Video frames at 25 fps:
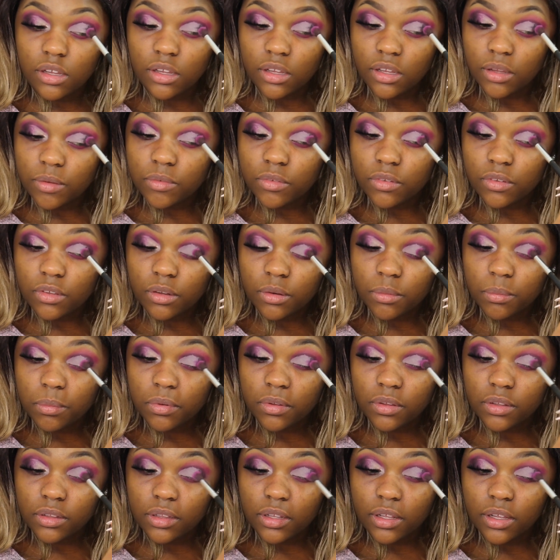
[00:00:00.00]
And I'm just going to
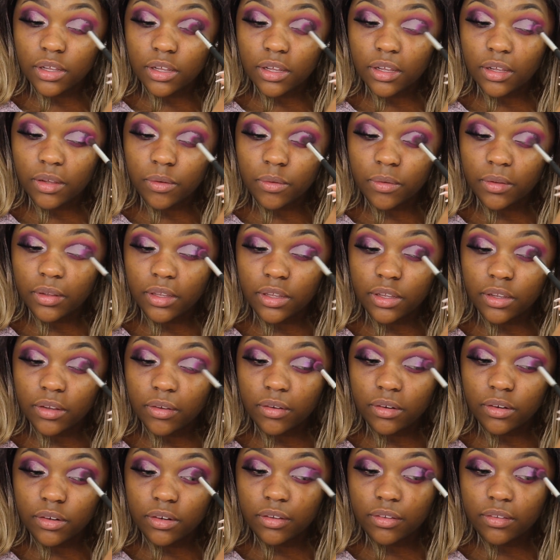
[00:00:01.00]
put that out here
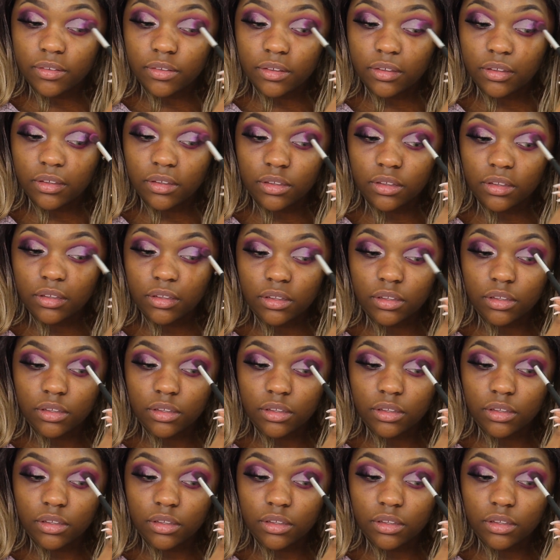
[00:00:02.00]
in this end.